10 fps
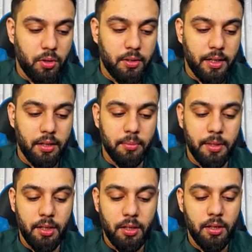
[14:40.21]
That will
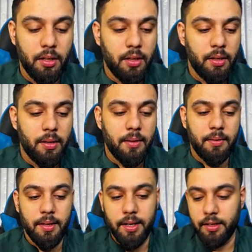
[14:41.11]
be
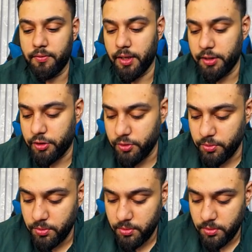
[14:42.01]
negative
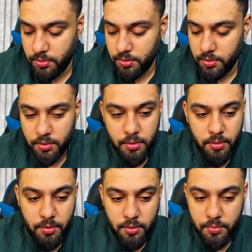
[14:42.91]

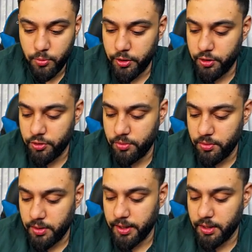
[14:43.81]
92.2.
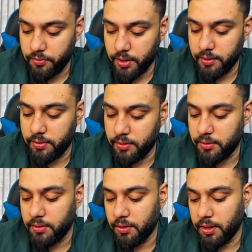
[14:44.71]
Negative
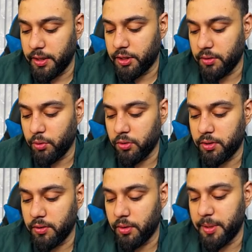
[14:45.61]
cancels. Initial
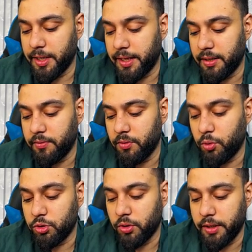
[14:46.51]
velocity will be
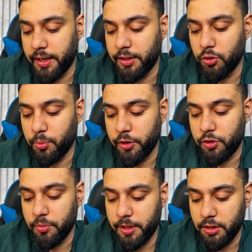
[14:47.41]

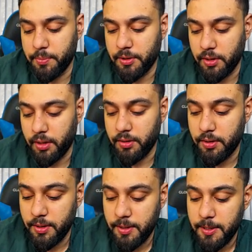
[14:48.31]
92.2 meters per second.
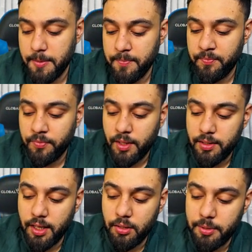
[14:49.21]

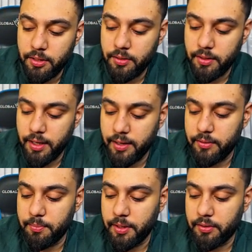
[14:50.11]
That will be as
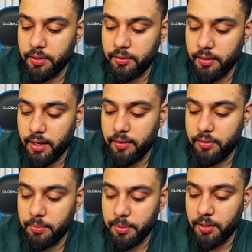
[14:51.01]

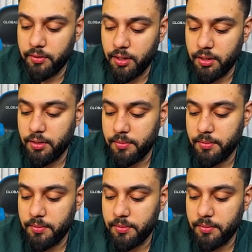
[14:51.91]
simple as that.